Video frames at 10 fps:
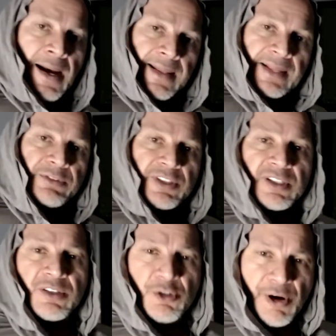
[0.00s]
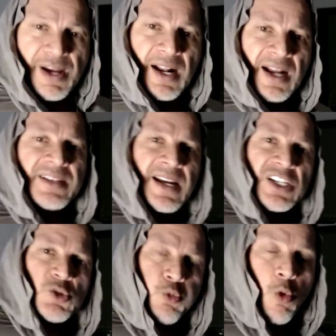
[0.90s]
I like to create a
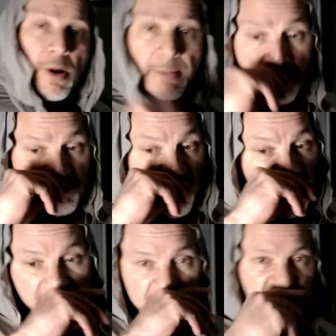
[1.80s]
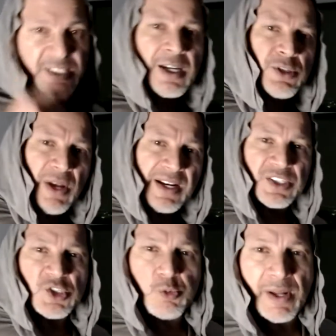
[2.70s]
nice warm environment so I can
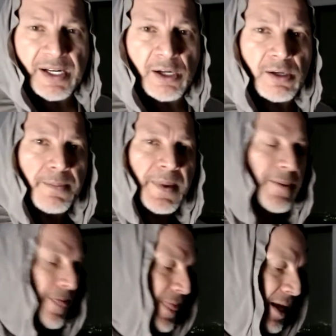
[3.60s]
sweat it out a bit.